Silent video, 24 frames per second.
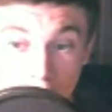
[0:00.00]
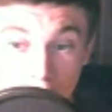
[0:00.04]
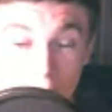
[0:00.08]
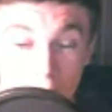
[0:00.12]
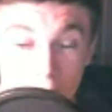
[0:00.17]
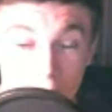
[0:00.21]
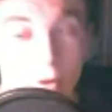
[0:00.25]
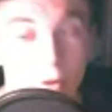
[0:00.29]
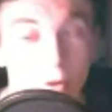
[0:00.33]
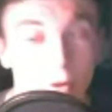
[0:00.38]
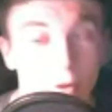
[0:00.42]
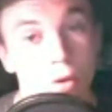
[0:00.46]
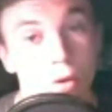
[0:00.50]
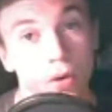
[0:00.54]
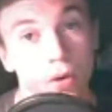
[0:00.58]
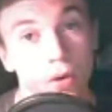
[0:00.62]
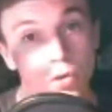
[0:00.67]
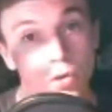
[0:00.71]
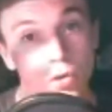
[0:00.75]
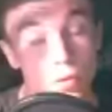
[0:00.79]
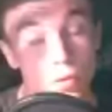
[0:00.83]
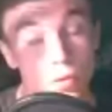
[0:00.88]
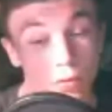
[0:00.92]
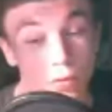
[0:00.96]
If you're
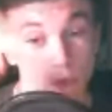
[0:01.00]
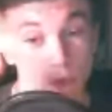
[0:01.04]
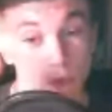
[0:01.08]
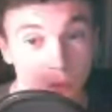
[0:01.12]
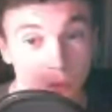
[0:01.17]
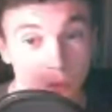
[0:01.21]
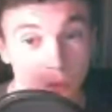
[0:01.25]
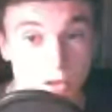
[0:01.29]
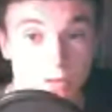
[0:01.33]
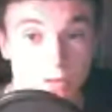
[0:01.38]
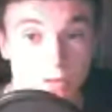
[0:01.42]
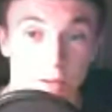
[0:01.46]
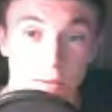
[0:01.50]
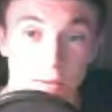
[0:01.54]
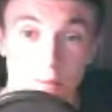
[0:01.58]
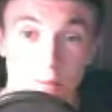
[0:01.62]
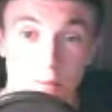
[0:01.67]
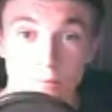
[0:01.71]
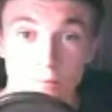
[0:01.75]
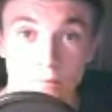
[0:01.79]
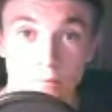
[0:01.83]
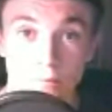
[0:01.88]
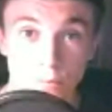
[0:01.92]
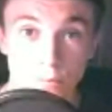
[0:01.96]
doing CrossFit,
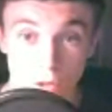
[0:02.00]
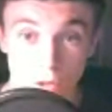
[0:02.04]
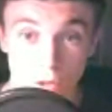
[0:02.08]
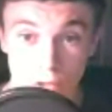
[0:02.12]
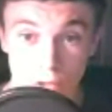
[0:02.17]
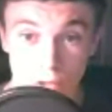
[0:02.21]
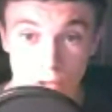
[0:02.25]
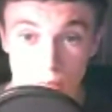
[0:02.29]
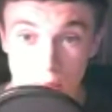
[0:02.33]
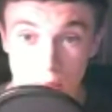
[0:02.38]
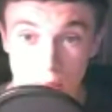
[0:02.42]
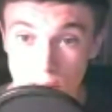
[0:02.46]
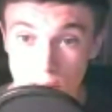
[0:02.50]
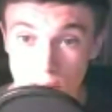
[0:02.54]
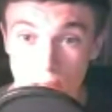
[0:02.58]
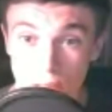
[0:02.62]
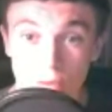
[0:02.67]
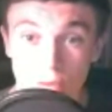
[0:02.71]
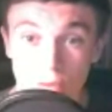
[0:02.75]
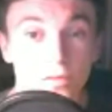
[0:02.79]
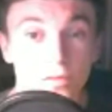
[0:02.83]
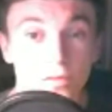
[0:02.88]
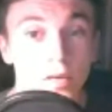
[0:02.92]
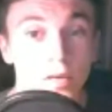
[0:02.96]
such as
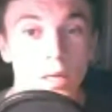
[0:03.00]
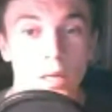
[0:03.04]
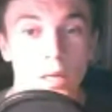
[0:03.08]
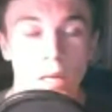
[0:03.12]
myself,